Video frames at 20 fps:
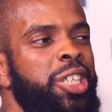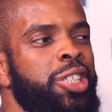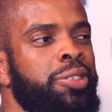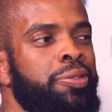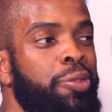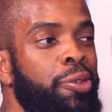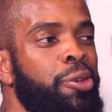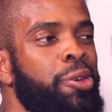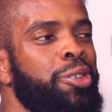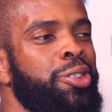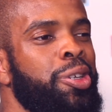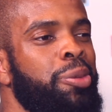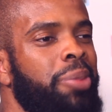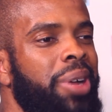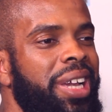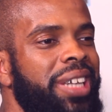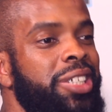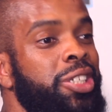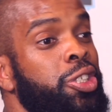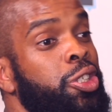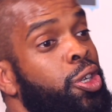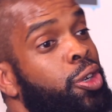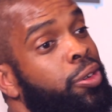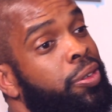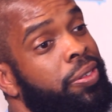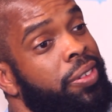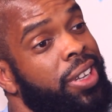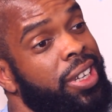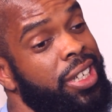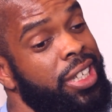just focus on my SEO
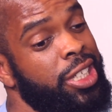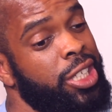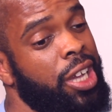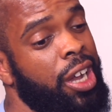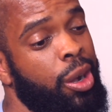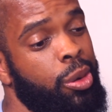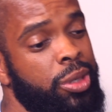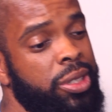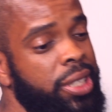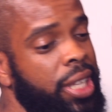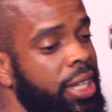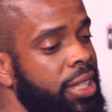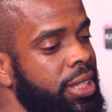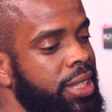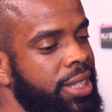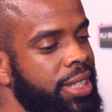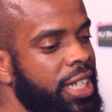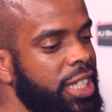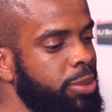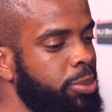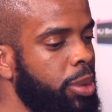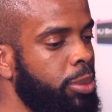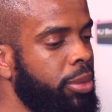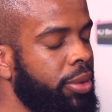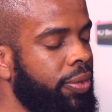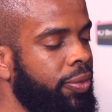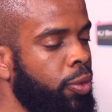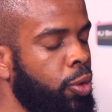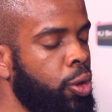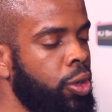thing. I was saying to Yasmin
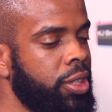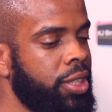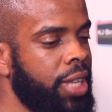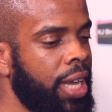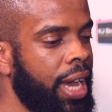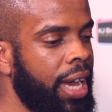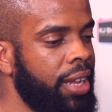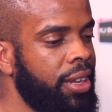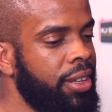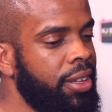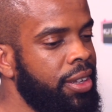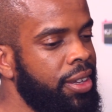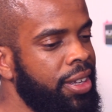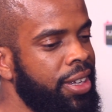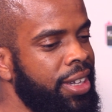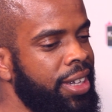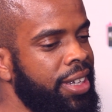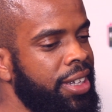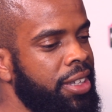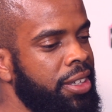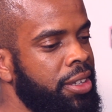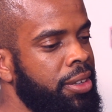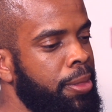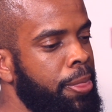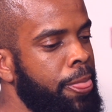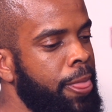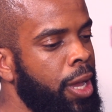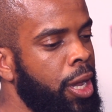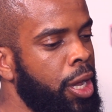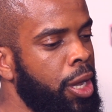before that,
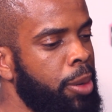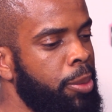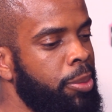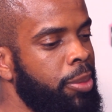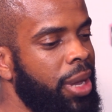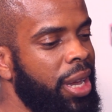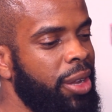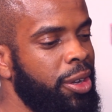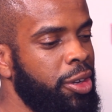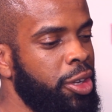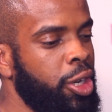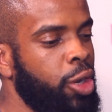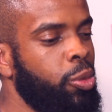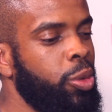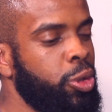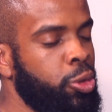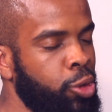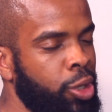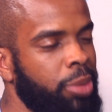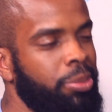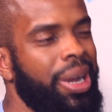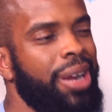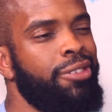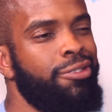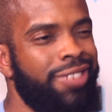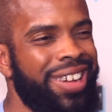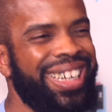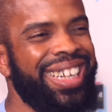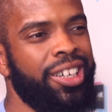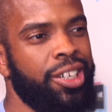and we was talking about
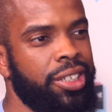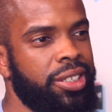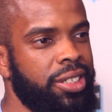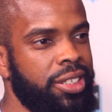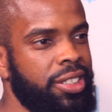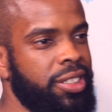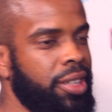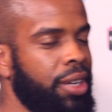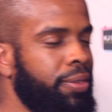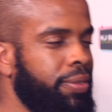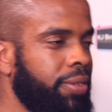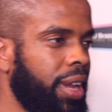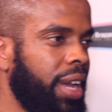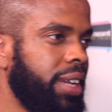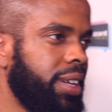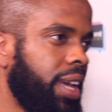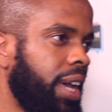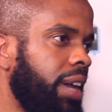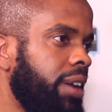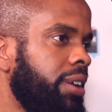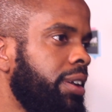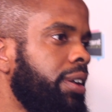readiness and stuff like that.